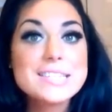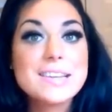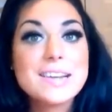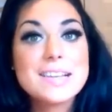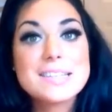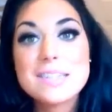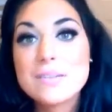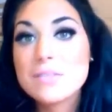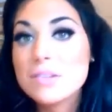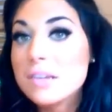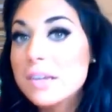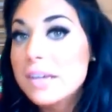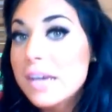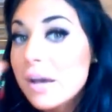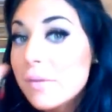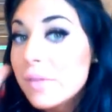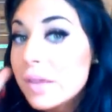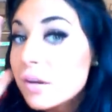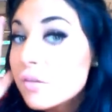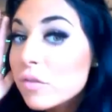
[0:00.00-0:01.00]
So let's have a look
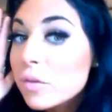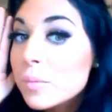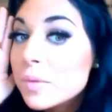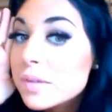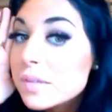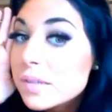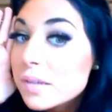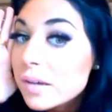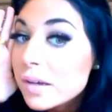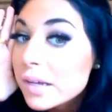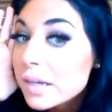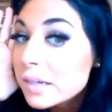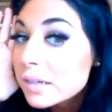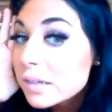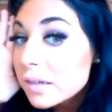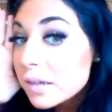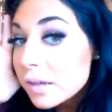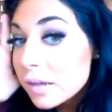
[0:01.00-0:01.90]
how they look from the side.